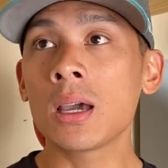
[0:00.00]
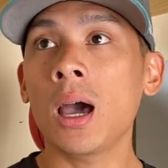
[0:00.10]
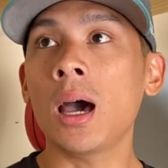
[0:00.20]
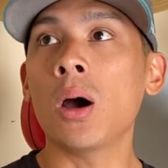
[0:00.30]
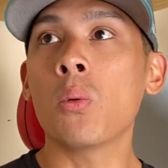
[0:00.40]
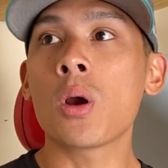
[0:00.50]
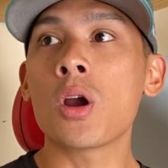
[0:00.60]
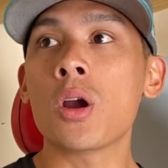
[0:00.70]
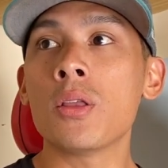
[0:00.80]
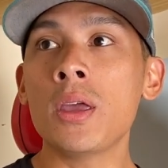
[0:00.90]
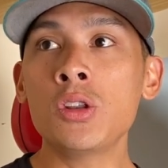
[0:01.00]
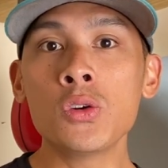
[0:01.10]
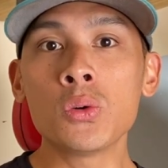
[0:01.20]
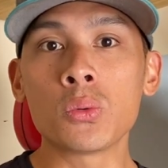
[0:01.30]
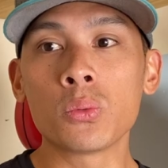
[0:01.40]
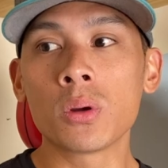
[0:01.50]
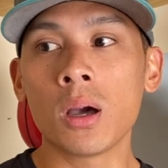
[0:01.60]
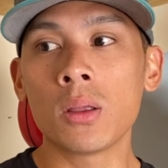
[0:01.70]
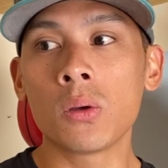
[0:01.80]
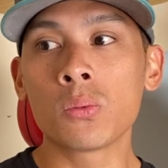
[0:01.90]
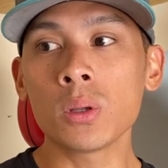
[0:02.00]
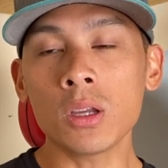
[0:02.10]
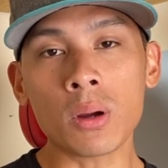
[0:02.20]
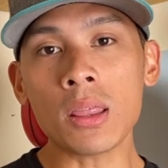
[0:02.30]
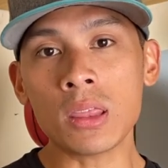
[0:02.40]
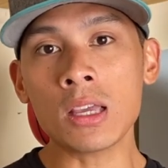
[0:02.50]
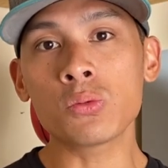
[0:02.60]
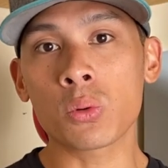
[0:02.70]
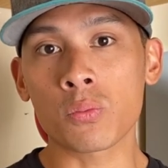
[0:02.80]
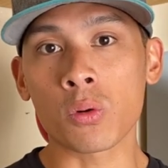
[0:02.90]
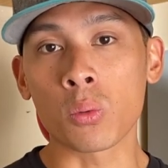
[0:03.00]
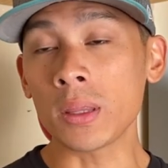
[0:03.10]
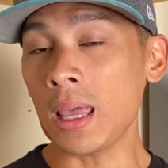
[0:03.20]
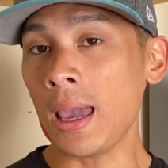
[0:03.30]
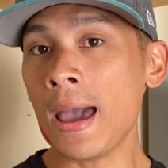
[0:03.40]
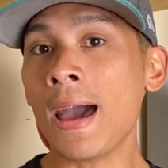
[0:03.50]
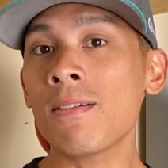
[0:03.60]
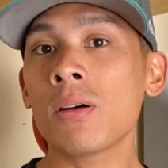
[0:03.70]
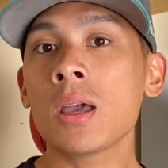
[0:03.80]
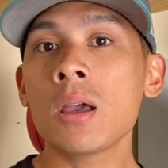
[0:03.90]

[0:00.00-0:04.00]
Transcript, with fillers: uh, where they do really great things for what they have.